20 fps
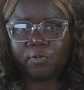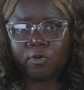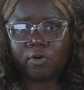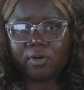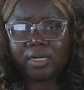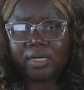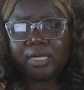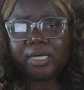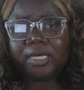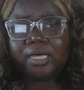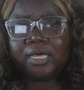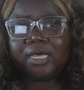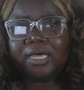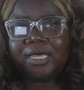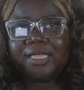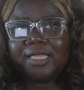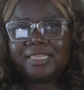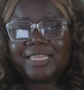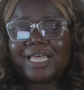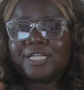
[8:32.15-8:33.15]
But
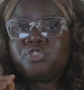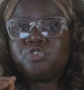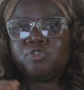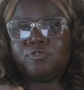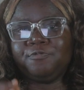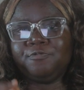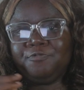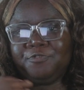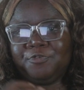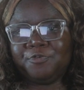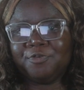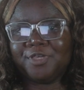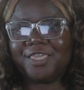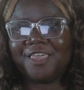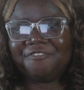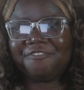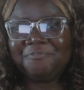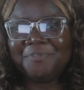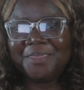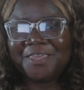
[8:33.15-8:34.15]
that drone view
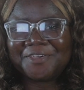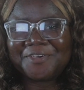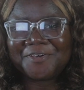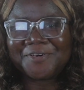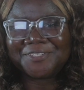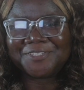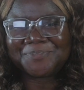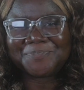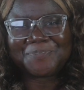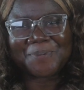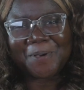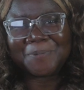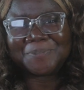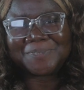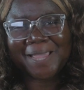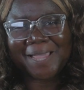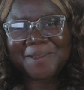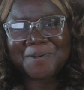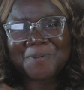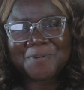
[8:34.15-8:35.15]
gave me goosebumps.
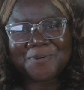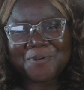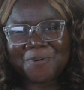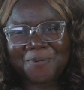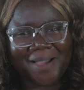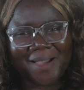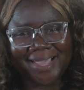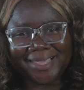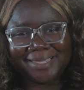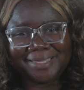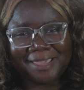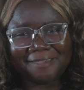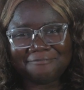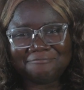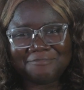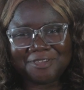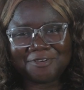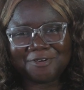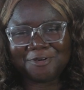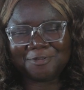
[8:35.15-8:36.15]
I don't know why it gave
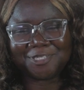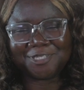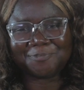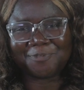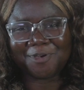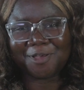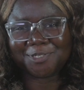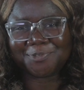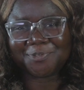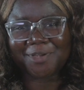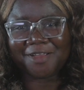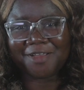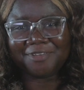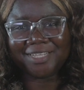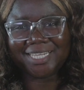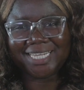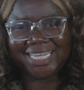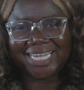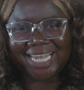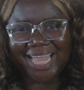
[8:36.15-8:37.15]
me goosebumps, but I
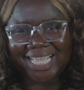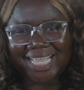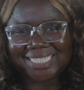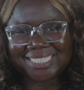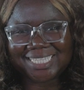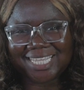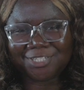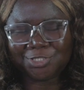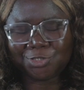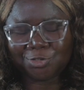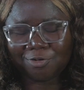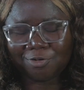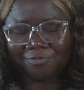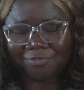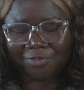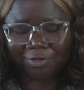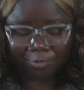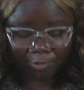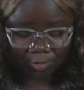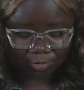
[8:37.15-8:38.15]
really liked that drone
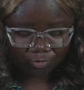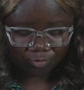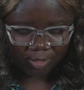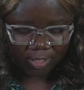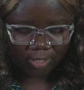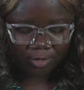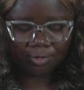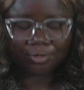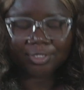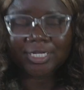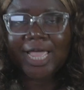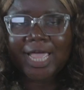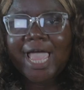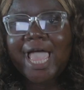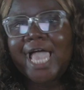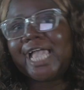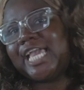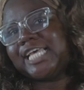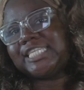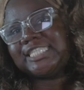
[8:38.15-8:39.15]
view. It was really good.
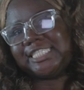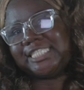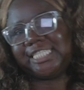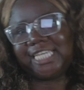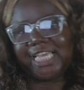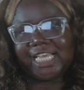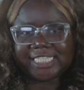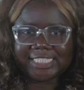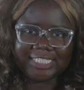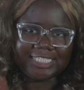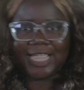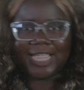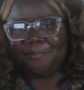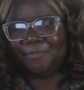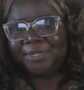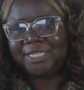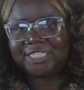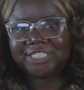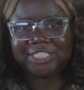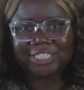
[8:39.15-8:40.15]
I guess it's the
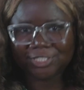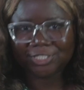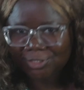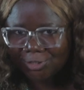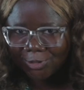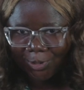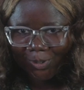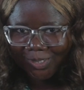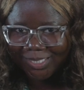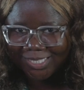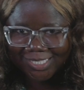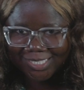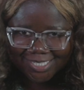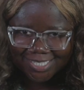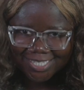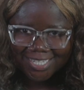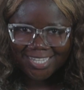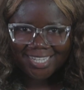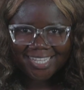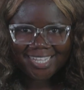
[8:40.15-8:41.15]
establishing shots.